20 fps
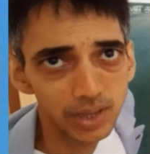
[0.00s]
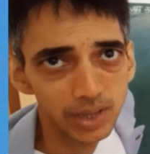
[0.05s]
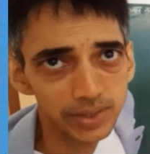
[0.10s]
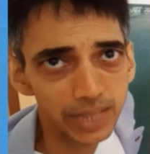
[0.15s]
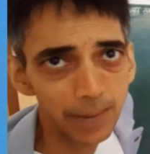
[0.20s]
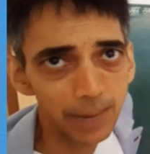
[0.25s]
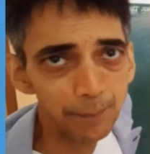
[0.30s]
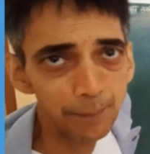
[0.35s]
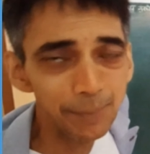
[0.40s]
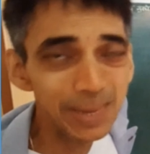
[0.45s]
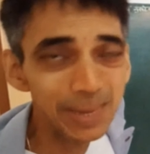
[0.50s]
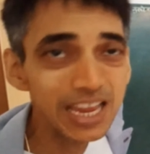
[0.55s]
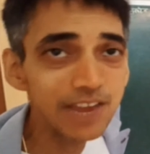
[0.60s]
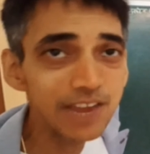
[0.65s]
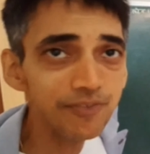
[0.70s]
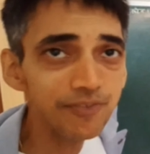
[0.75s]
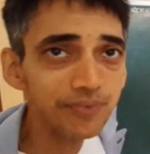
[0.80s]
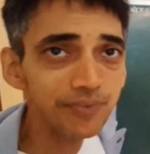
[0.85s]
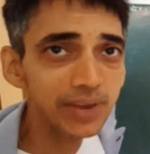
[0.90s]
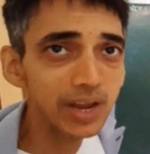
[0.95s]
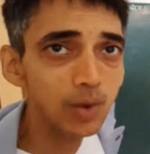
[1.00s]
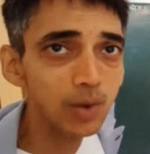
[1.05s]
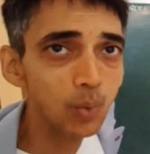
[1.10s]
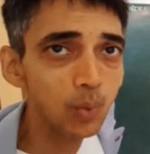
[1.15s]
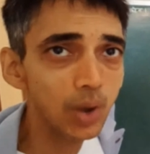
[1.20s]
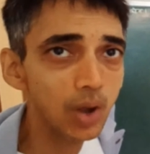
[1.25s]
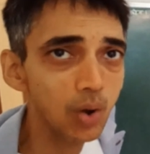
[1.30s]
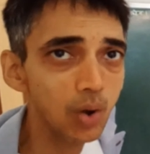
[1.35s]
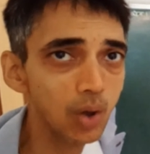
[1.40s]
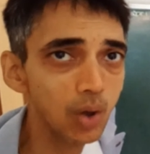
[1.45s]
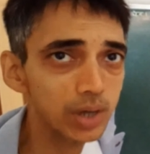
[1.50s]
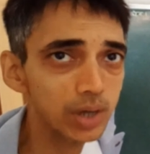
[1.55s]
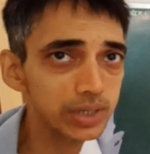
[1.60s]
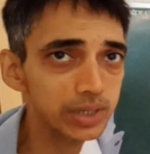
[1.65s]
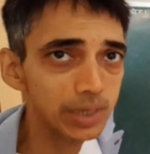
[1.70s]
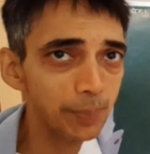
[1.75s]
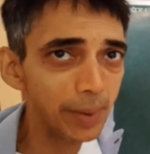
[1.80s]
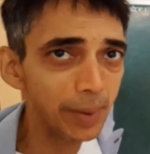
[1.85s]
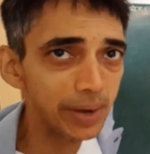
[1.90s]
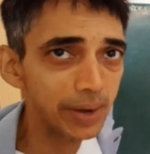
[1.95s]
that B field will not
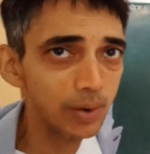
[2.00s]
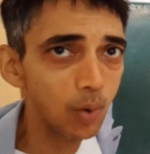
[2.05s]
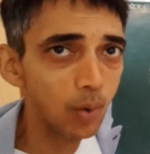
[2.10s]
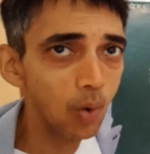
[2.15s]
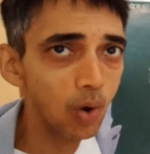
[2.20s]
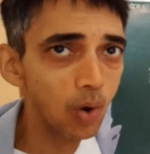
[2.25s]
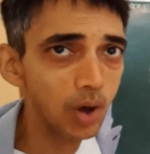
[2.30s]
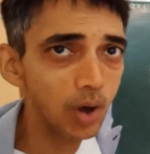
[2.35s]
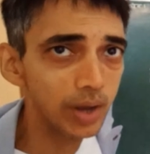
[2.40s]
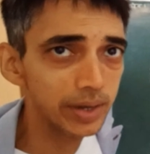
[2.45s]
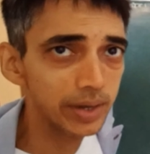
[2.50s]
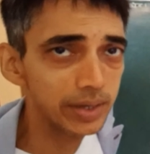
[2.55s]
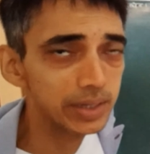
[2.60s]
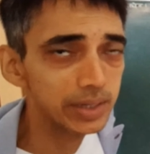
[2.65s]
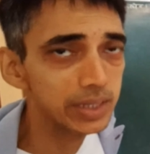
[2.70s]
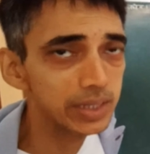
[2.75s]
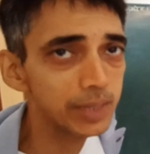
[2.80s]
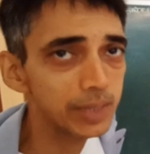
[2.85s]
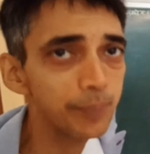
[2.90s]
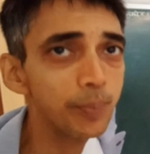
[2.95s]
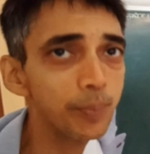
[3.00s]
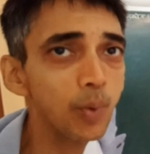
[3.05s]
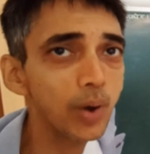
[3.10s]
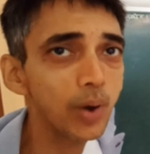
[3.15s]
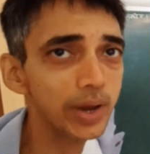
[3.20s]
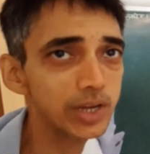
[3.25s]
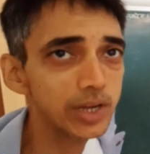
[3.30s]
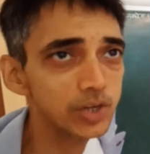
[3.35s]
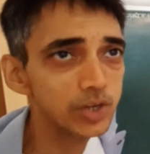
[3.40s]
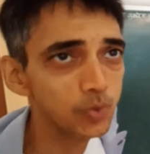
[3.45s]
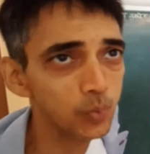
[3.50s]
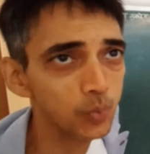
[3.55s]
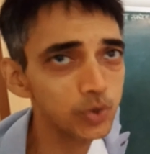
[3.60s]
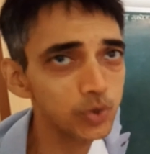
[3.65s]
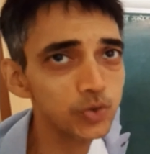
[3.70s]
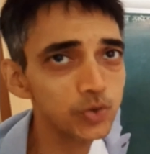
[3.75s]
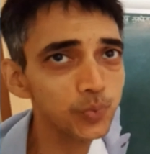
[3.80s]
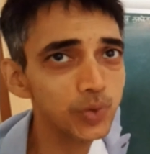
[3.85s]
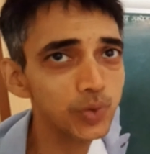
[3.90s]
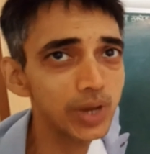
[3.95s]
depend on the point
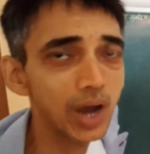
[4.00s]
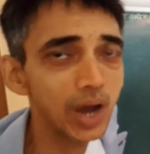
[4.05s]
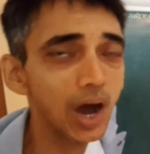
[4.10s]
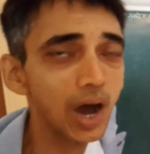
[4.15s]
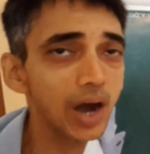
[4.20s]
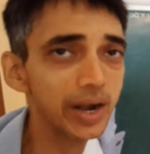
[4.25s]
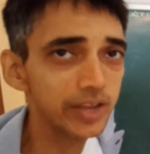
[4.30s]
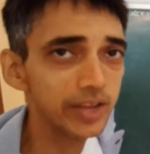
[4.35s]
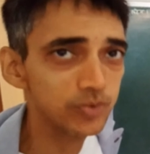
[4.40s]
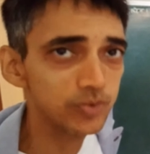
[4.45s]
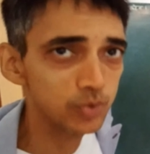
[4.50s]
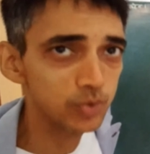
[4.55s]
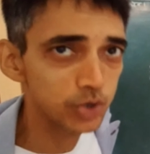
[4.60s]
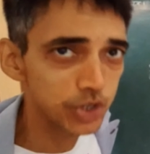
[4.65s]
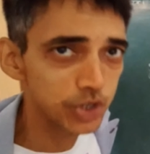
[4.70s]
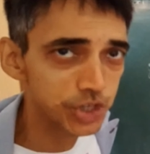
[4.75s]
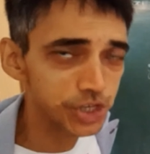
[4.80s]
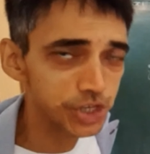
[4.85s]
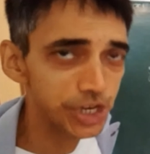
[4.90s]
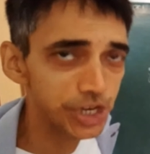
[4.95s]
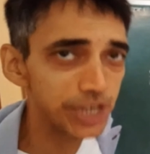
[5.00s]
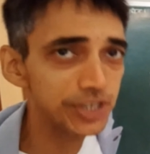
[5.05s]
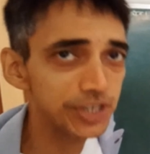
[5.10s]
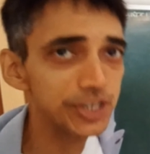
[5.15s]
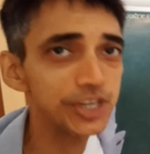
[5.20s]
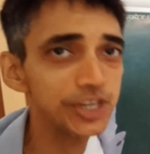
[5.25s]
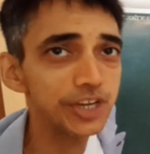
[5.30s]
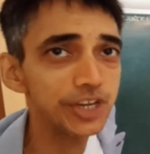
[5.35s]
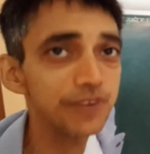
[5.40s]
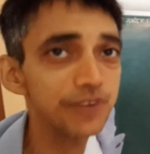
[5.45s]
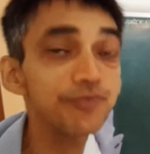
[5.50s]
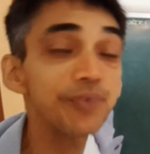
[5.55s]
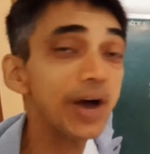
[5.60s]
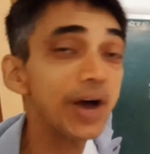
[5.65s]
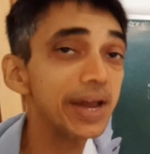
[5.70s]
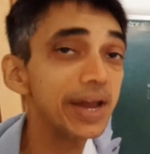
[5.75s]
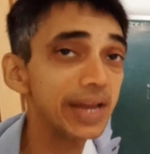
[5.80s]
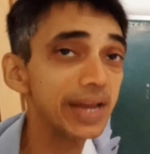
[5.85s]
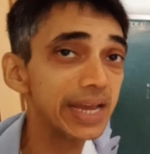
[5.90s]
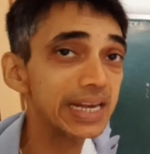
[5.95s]
which we are associating
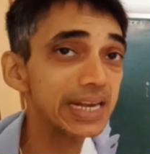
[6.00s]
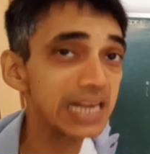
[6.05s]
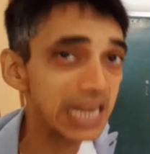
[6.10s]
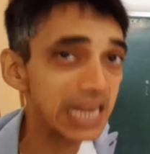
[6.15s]
infinite